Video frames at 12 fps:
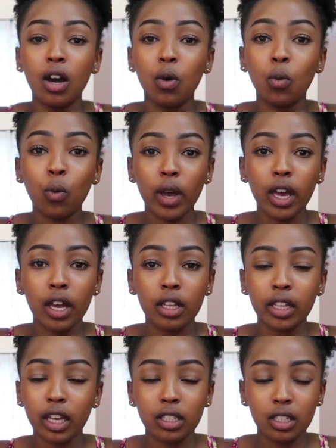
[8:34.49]

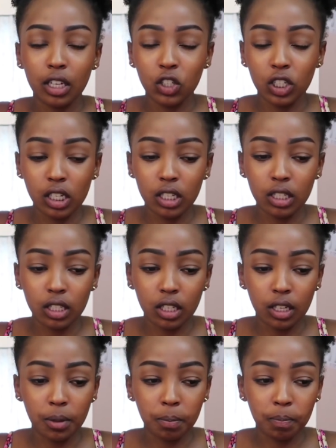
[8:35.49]
way, like such an
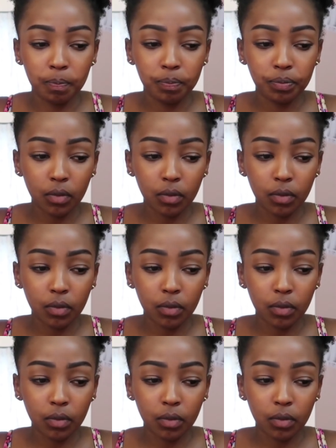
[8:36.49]
easy,